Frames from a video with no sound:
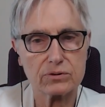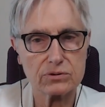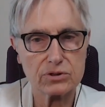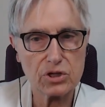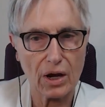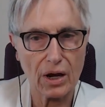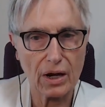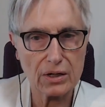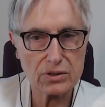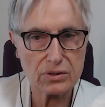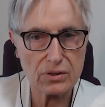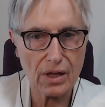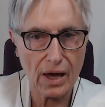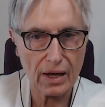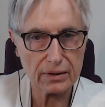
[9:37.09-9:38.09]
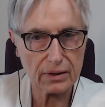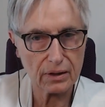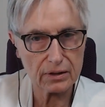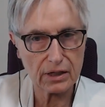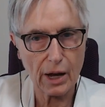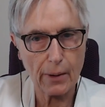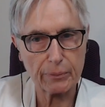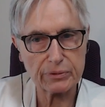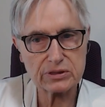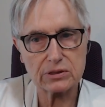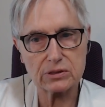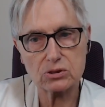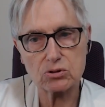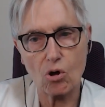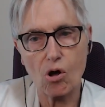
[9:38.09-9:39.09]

change that encompasses